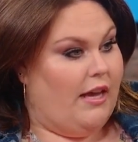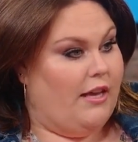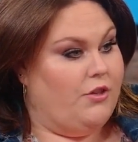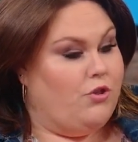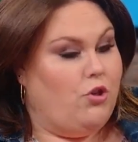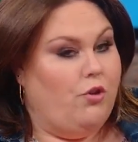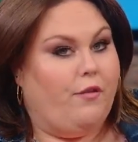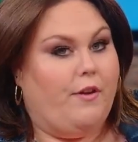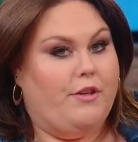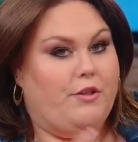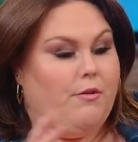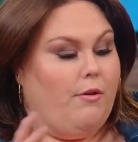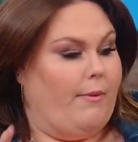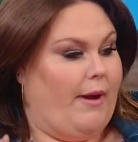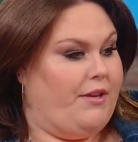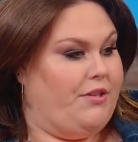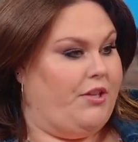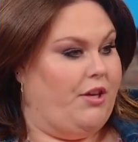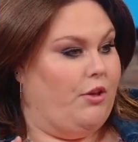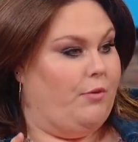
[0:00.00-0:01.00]
His two friends were
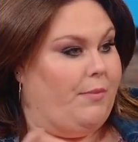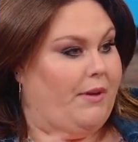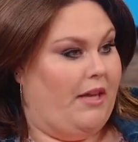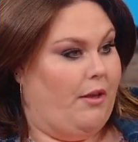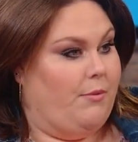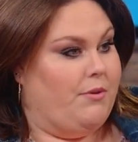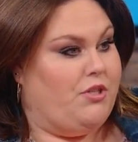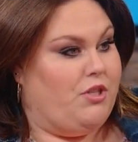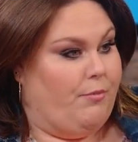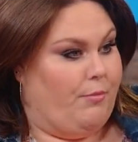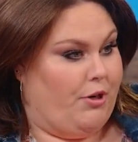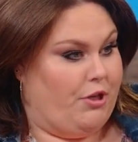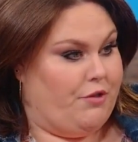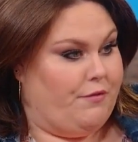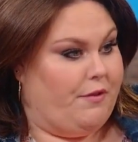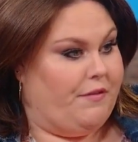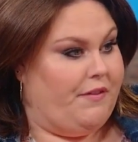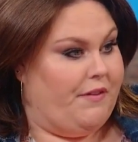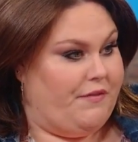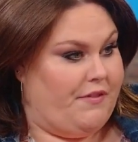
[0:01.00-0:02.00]
rescued, but he was submerged
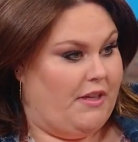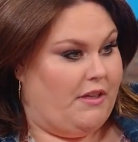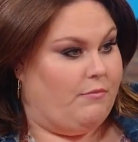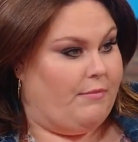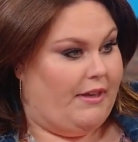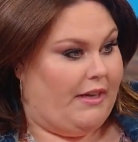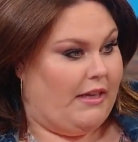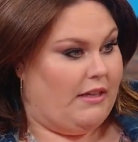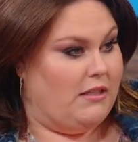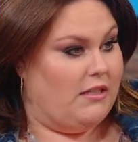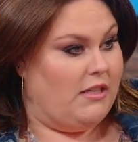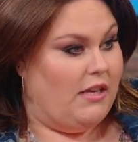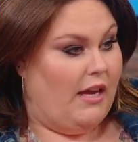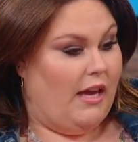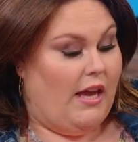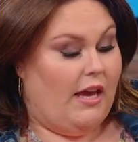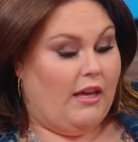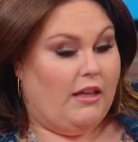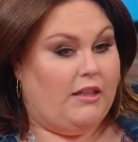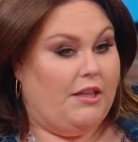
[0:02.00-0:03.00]
for 15 minutes,
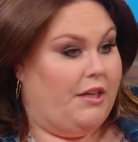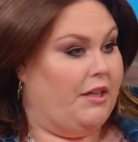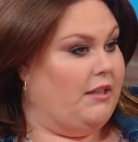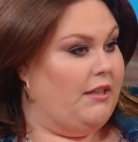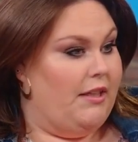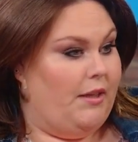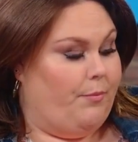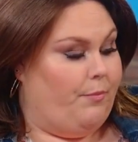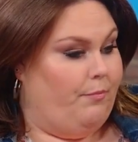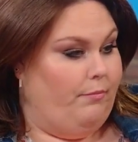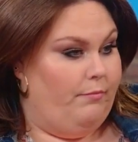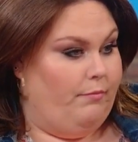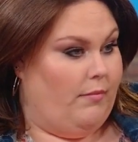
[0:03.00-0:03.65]
clinically